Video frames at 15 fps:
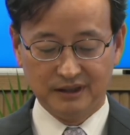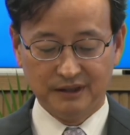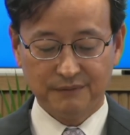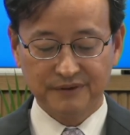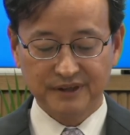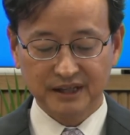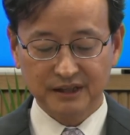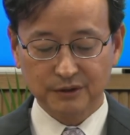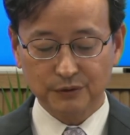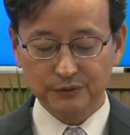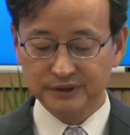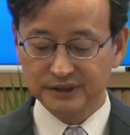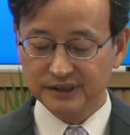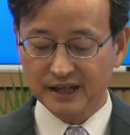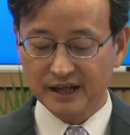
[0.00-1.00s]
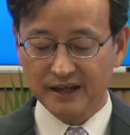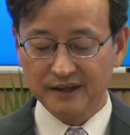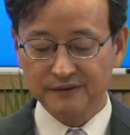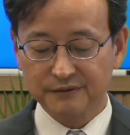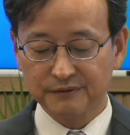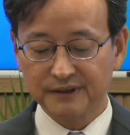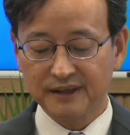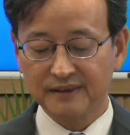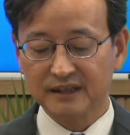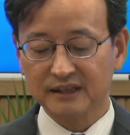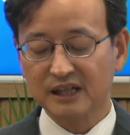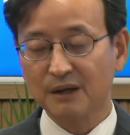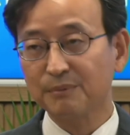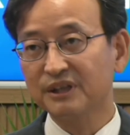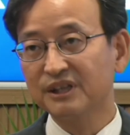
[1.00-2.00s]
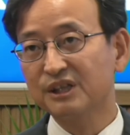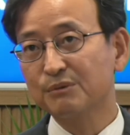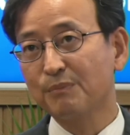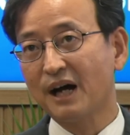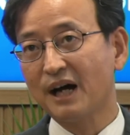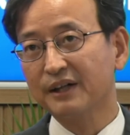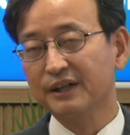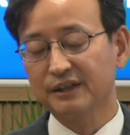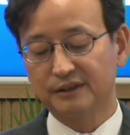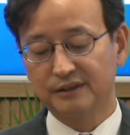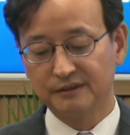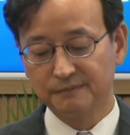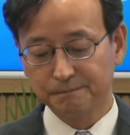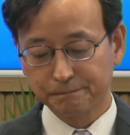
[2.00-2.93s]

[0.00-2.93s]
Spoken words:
if they consider entering the Japanese market.